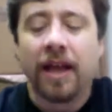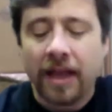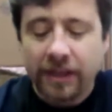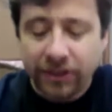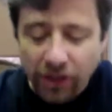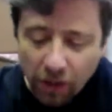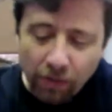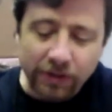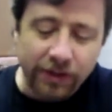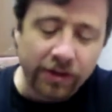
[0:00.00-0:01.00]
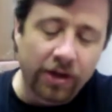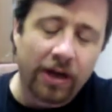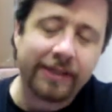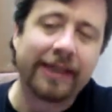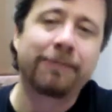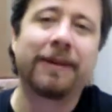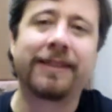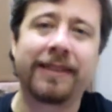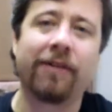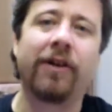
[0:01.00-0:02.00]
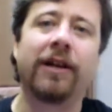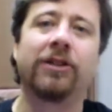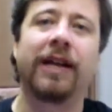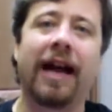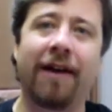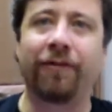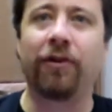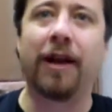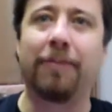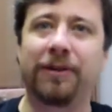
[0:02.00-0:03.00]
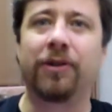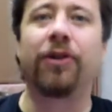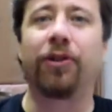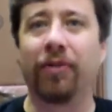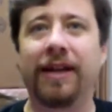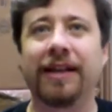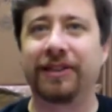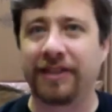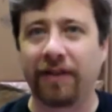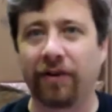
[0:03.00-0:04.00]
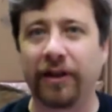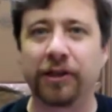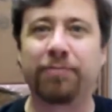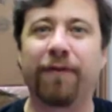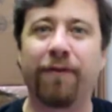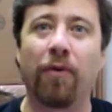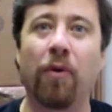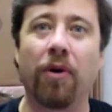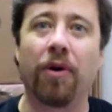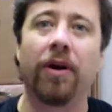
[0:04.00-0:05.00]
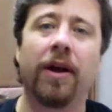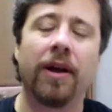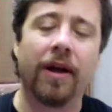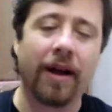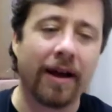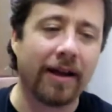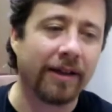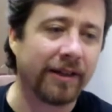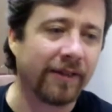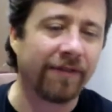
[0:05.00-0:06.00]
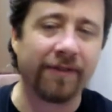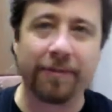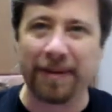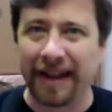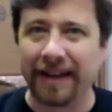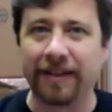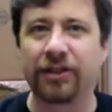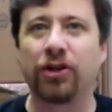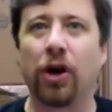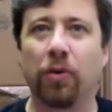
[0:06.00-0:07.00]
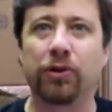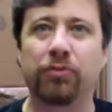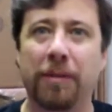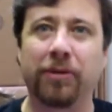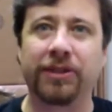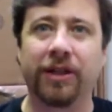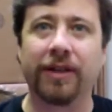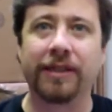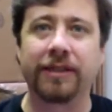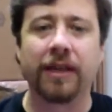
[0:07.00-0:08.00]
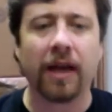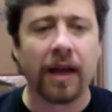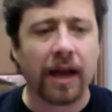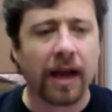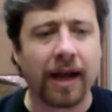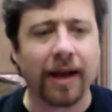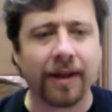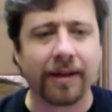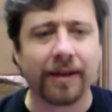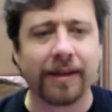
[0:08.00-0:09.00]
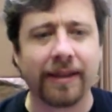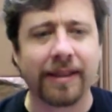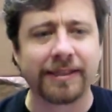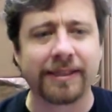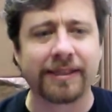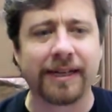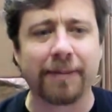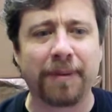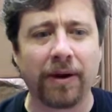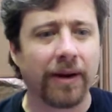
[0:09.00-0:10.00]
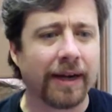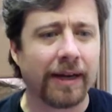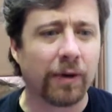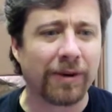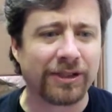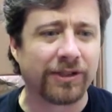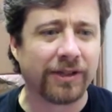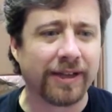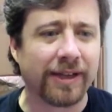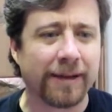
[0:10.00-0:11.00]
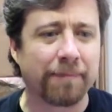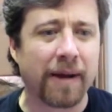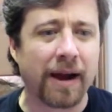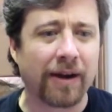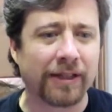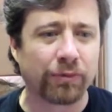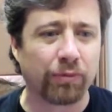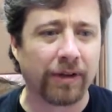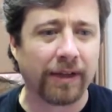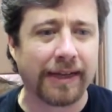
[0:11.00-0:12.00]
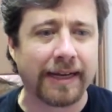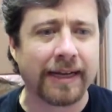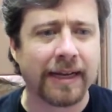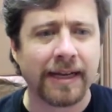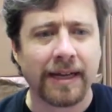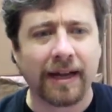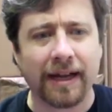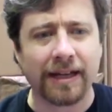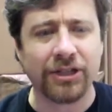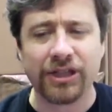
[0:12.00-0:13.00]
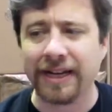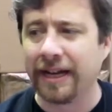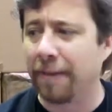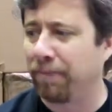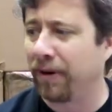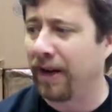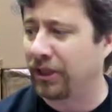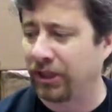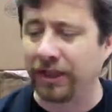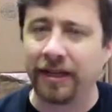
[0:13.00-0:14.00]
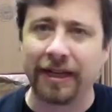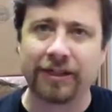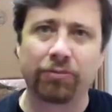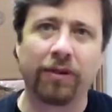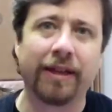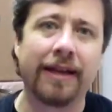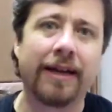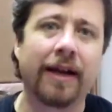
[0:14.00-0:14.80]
Star Wars A New Dawn takes place several years after Episode 3 and several years before the beginning of the Star Wars Rebels series. This is in a period in which the Empire is really ginning up production. It's really